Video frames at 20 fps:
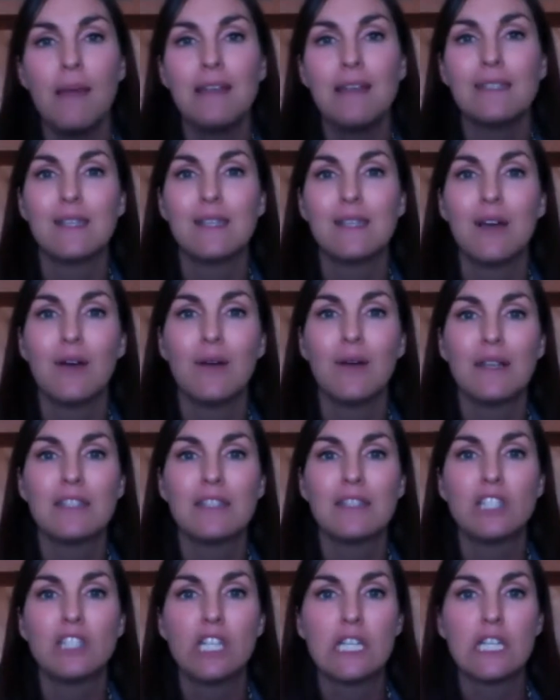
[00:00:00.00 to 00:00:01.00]
so
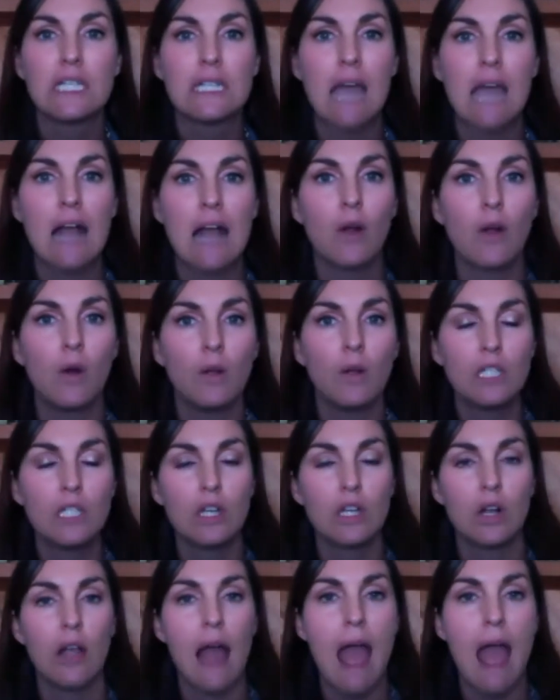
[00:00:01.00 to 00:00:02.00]
it's just that
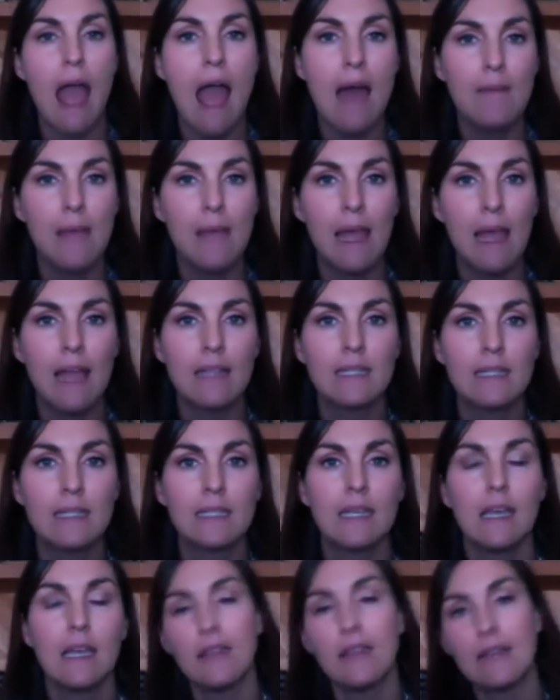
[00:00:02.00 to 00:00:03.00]
cultural habit
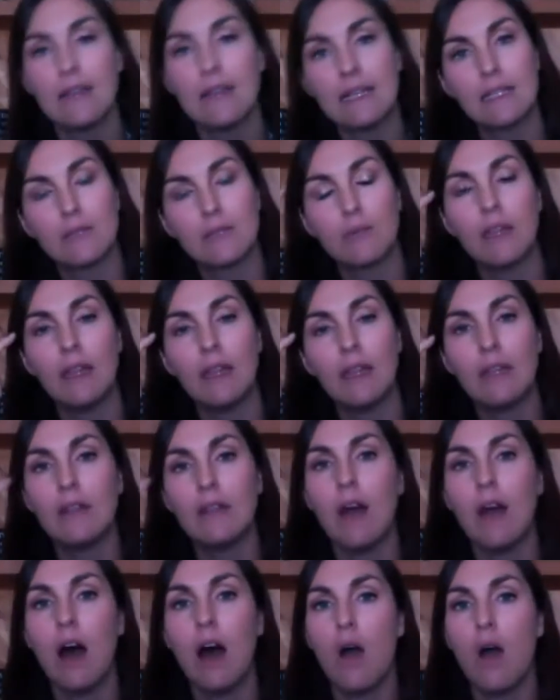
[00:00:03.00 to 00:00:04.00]
that's really
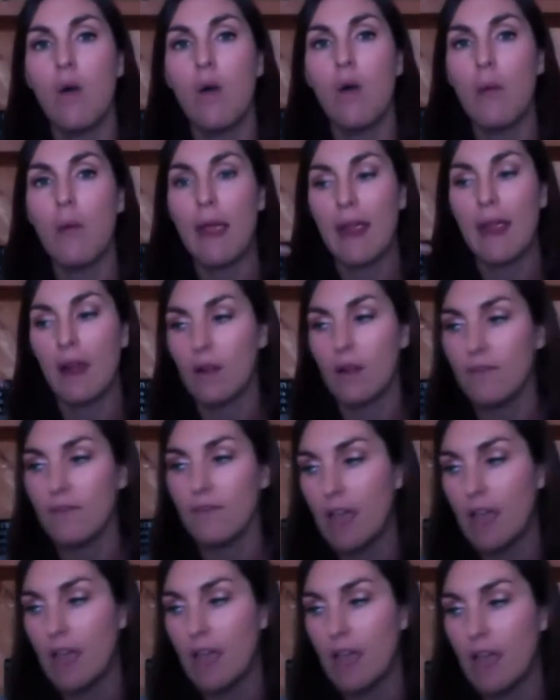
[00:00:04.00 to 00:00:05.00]
not aware of,
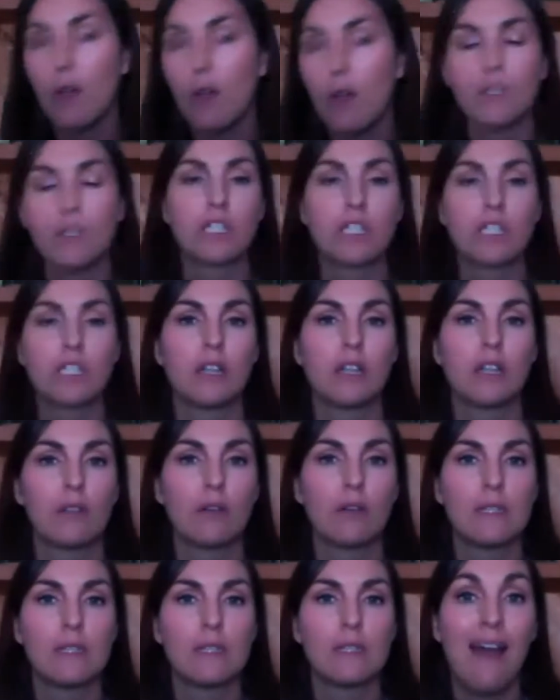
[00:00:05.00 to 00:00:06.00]
like, oh, we're just going to
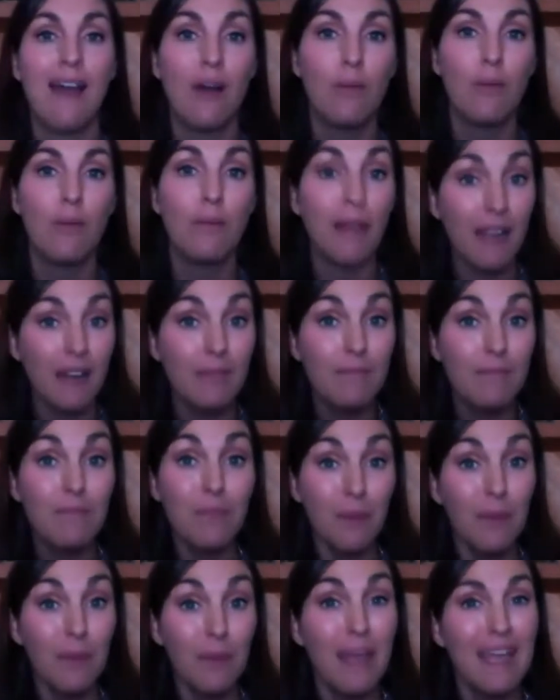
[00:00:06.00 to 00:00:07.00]
throw this out, but
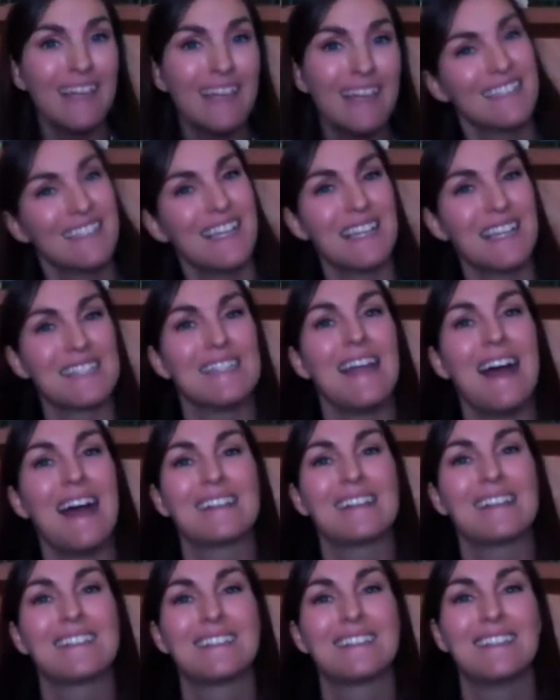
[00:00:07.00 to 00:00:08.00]
wait, it doesn't
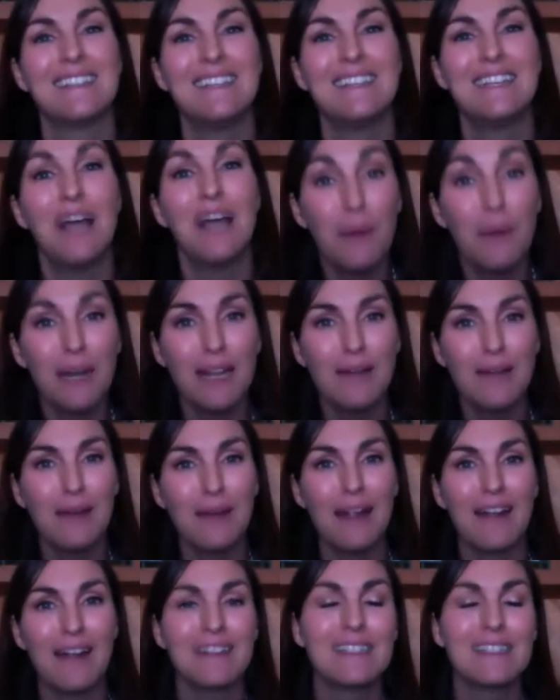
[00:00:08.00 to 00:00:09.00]
actually go
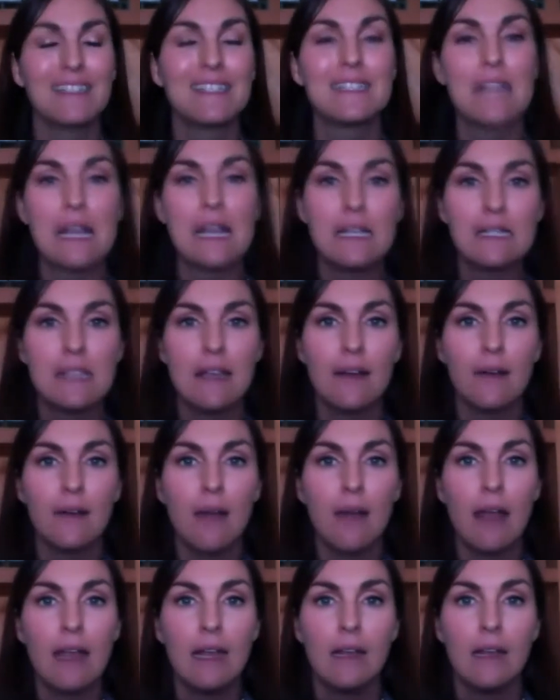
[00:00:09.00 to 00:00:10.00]
anywhere, it stays there,
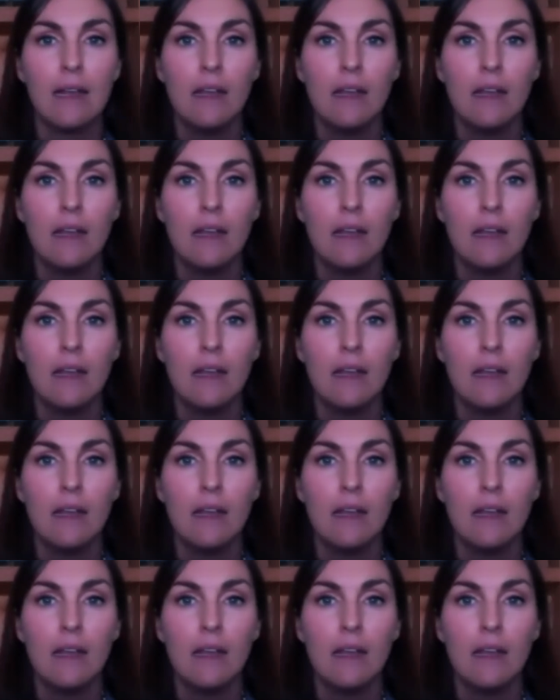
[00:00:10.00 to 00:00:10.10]
right?